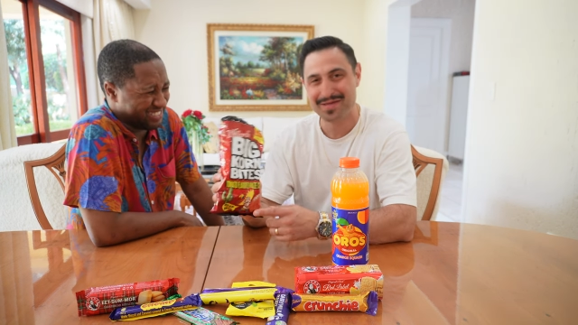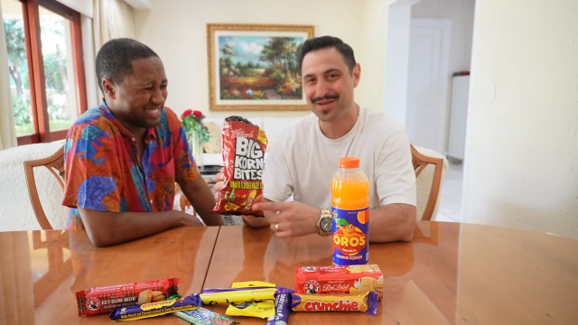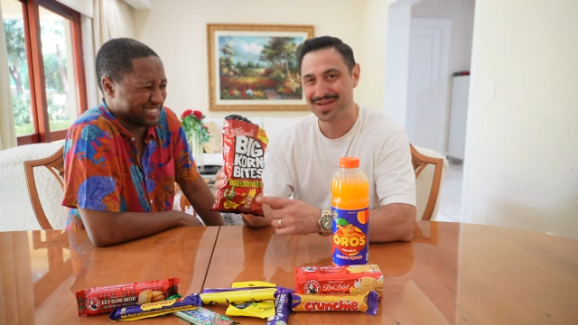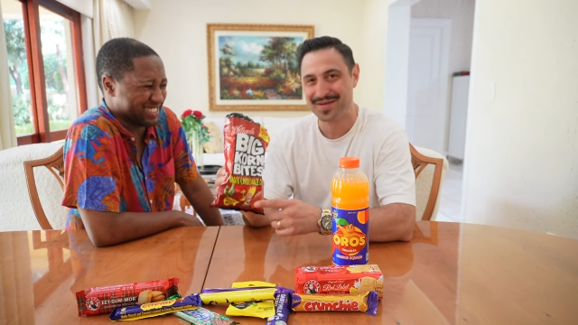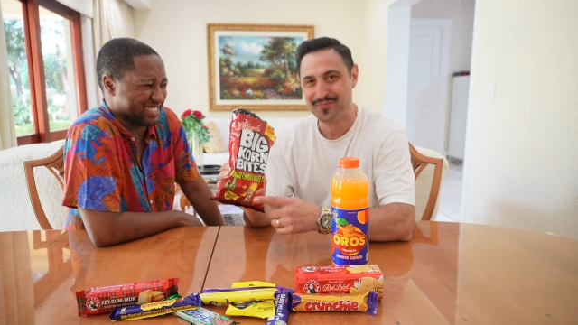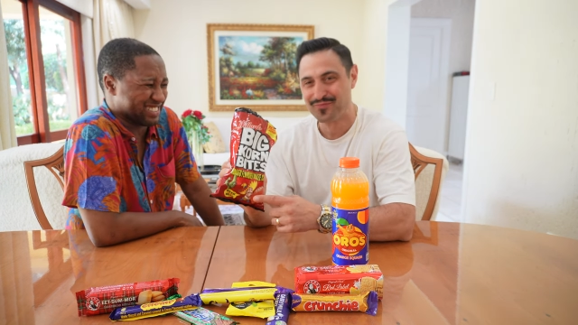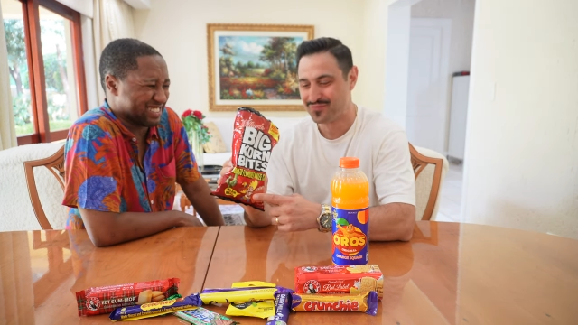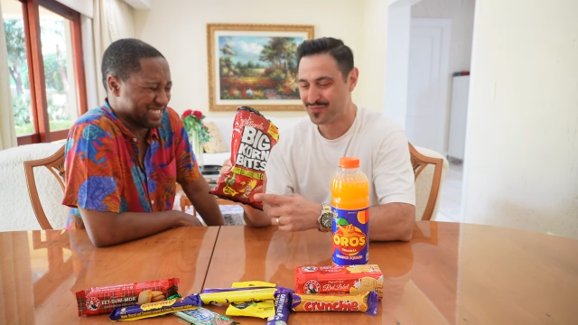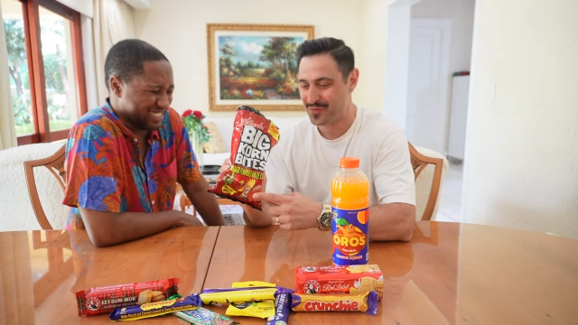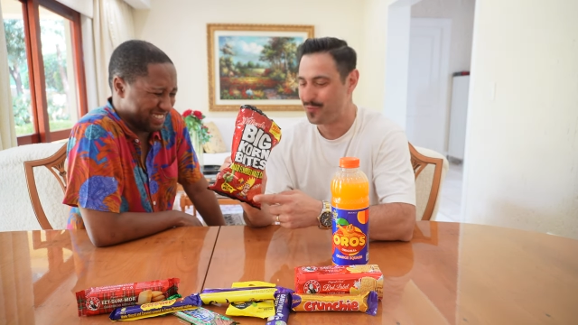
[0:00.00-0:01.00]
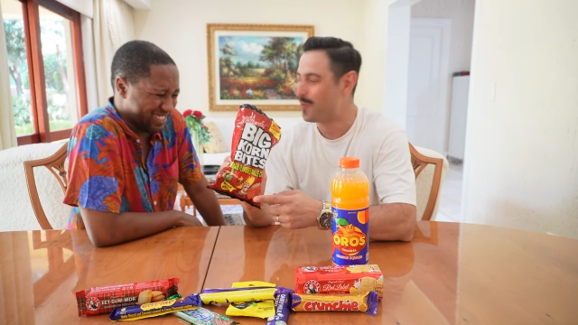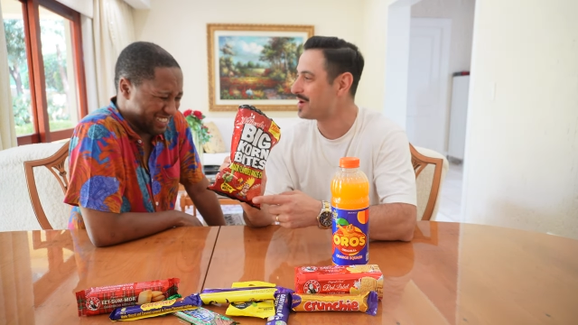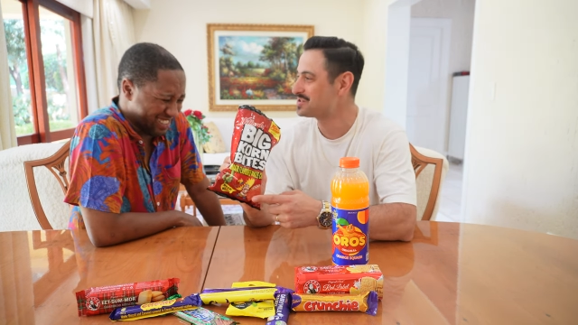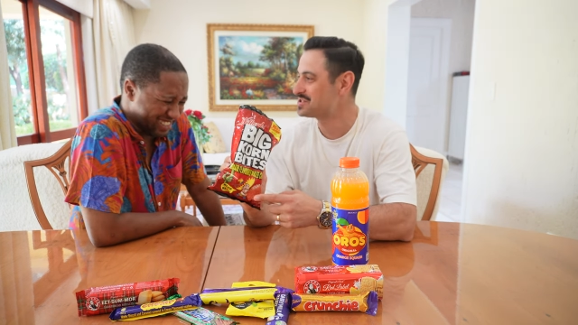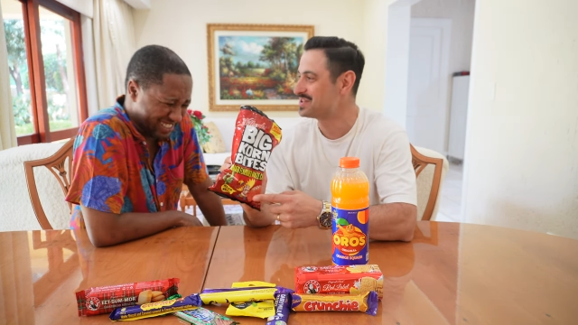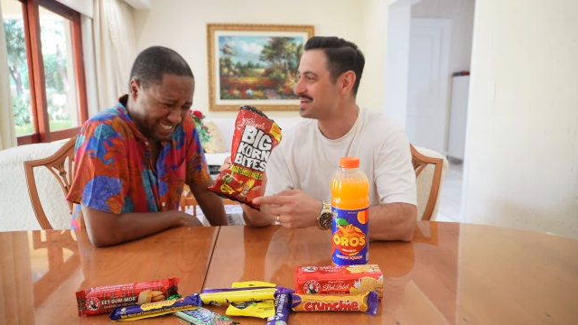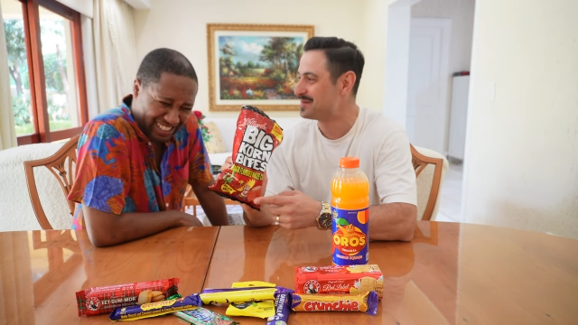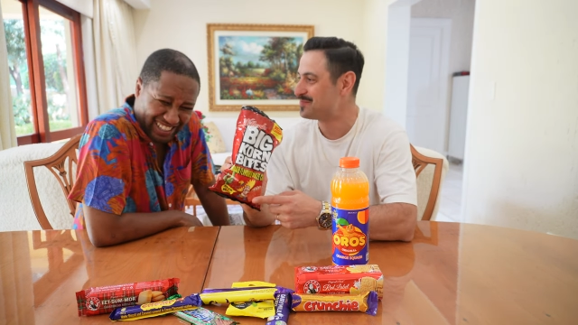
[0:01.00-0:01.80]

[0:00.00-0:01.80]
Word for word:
Speaker 1: Maybe watch the